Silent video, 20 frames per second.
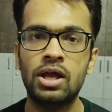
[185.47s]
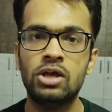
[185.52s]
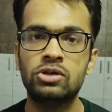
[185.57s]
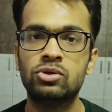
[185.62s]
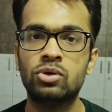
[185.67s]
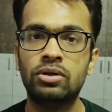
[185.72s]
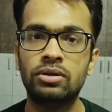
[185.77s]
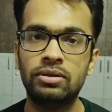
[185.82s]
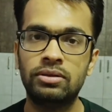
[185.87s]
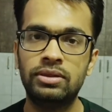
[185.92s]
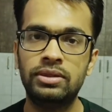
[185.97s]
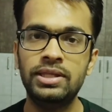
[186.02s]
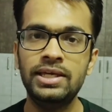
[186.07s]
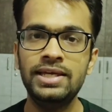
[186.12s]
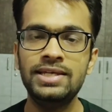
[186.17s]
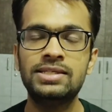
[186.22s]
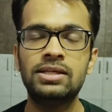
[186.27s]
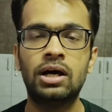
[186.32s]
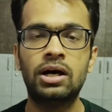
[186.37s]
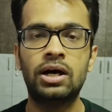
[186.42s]
So
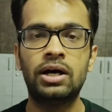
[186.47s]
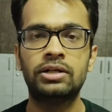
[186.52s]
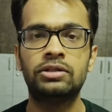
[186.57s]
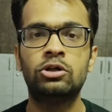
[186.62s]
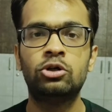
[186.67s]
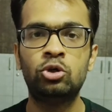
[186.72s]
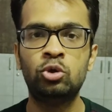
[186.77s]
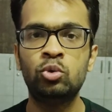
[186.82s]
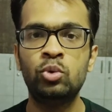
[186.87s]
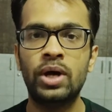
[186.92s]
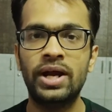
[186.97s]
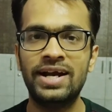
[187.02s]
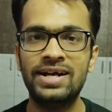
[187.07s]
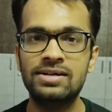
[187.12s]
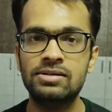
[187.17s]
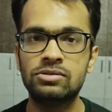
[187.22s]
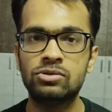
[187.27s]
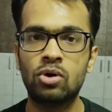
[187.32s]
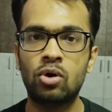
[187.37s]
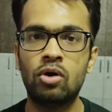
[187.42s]
these are the two
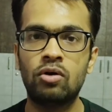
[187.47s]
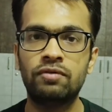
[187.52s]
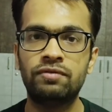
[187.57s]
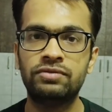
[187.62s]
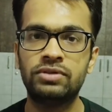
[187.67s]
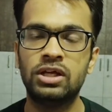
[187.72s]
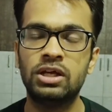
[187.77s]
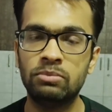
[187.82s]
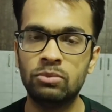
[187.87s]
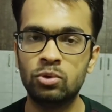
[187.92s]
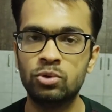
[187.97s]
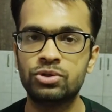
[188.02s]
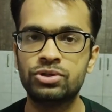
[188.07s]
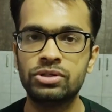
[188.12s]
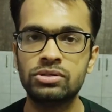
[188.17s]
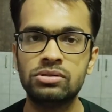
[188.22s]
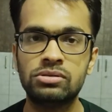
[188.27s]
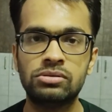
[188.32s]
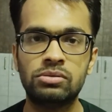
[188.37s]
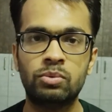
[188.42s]
ends of the
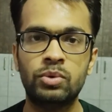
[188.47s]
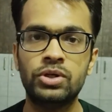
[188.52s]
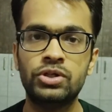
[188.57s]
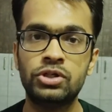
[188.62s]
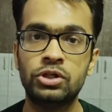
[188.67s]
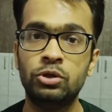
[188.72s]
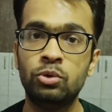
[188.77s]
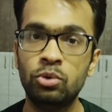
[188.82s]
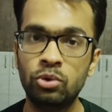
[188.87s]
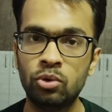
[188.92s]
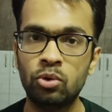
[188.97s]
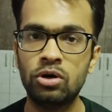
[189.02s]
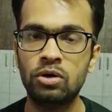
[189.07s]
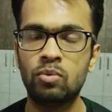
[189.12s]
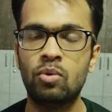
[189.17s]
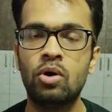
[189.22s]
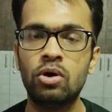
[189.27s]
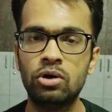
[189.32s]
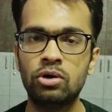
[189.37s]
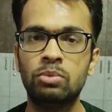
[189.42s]
emotions which you
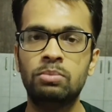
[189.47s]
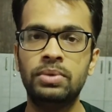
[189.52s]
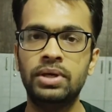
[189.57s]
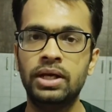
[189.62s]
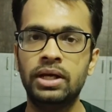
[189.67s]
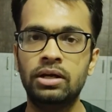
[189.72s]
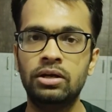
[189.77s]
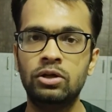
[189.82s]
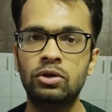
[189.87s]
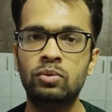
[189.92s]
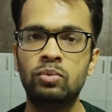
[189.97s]
don't want to be in.